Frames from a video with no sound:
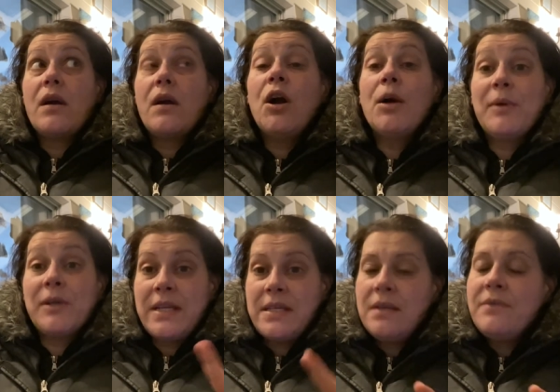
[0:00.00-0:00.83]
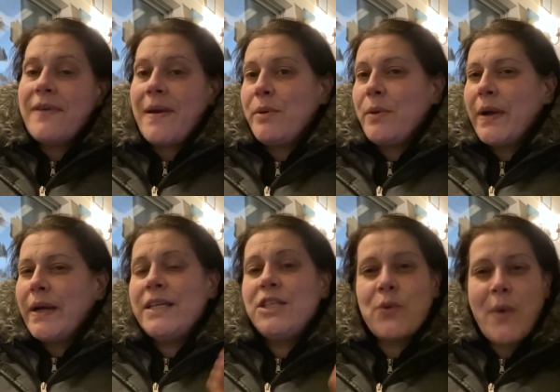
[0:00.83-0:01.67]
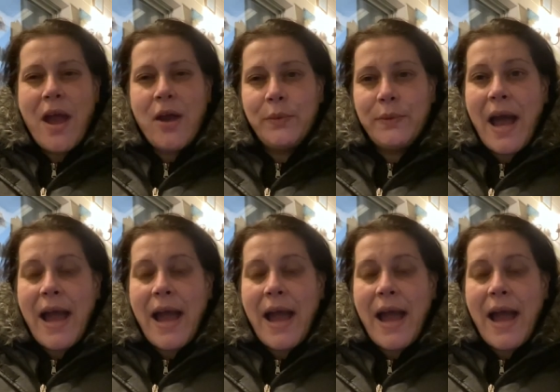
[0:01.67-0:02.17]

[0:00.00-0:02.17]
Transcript: her birthday's in February, so I,